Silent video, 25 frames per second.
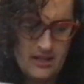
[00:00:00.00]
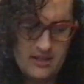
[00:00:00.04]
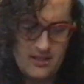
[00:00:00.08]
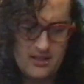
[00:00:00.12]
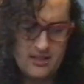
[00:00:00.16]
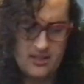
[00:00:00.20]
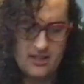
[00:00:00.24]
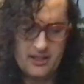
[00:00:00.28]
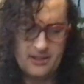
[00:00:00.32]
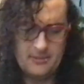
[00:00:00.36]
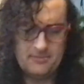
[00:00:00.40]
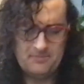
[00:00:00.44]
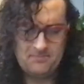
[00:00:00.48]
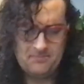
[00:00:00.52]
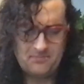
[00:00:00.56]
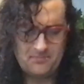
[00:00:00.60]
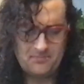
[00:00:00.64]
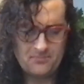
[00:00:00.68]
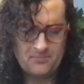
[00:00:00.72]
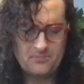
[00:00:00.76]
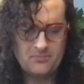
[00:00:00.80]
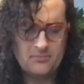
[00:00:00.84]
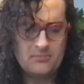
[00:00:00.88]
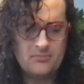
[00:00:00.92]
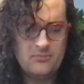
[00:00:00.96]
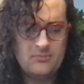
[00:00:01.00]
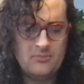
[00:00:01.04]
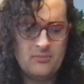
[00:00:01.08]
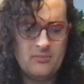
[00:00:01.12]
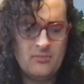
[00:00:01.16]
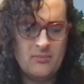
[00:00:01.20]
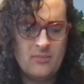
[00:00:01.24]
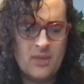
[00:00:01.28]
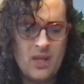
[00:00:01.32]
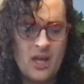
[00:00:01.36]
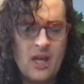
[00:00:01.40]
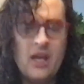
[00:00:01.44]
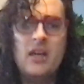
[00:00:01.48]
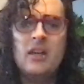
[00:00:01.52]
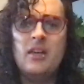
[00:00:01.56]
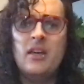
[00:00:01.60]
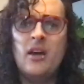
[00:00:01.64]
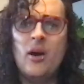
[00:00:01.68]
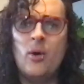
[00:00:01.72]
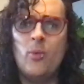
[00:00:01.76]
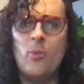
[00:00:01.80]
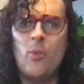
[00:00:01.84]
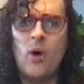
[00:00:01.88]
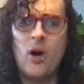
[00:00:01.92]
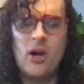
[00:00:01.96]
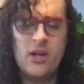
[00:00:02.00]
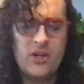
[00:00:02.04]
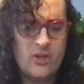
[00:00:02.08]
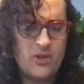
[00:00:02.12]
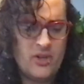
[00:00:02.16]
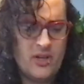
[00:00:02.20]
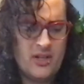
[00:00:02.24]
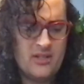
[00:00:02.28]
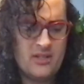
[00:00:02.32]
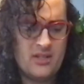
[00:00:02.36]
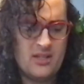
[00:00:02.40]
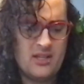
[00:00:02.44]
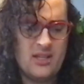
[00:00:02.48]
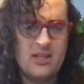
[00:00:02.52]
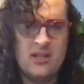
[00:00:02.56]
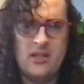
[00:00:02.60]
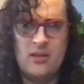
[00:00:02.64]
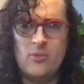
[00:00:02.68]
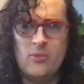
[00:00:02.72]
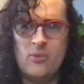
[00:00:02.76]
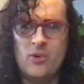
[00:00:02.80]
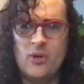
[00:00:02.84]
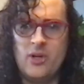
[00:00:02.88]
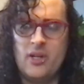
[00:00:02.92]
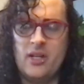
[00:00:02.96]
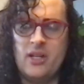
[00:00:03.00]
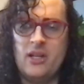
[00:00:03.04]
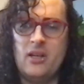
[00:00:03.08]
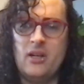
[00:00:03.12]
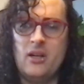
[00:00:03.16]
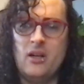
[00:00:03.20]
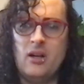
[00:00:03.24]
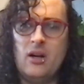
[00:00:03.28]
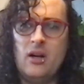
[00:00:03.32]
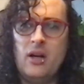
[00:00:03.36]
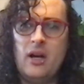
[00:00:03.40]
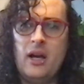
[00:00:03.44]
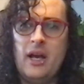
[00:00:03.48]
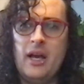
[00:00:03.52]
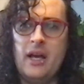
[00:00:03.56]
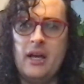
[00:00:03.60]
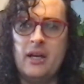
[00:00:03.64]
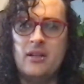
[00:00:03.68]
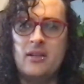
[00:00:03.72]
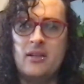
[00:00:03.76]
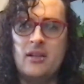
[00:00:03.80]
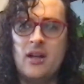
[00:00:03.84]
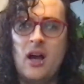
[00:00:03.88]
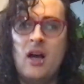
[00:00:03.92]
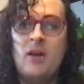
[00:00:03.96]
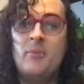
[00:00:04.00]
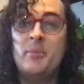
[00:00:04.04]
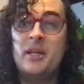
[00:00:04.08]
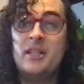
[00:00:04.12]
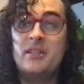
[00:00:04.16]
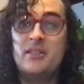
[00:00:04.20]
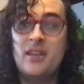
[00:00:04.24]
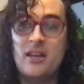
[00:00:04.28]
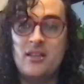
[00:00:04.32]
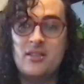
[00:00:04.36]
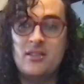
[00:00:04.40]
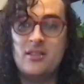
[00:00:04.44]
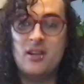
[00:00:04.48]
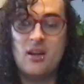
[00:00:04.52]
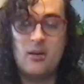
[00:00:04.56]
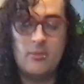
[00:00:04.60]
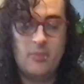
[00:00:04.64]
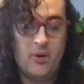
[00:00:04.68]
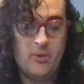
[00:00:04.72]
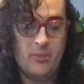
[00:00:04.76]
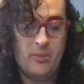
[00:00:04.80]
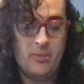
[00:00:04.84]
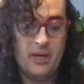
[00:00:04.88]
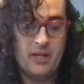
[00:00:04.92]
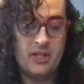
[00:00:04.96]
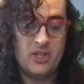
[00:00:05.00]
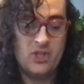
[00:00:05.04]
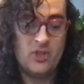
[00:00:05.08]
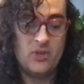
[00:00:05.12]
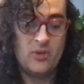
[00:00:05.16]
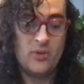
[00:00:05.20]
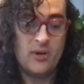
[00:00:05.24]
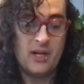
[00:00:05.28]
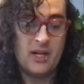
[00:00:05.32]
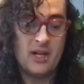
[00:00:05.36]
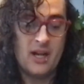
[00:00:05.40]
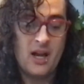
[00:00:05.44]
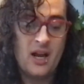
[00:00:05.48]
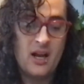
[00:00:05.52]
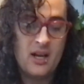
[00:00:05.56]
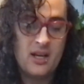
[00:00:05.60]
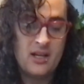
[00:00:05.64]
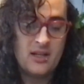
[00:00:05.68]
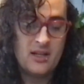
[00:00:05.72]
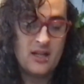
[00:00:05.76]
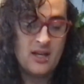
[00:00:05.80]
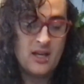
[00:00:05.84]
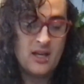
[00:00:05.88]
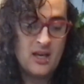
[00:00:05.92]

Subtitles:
see. Yeah, wander is a key word here, and Ahmed takes it up on page 29.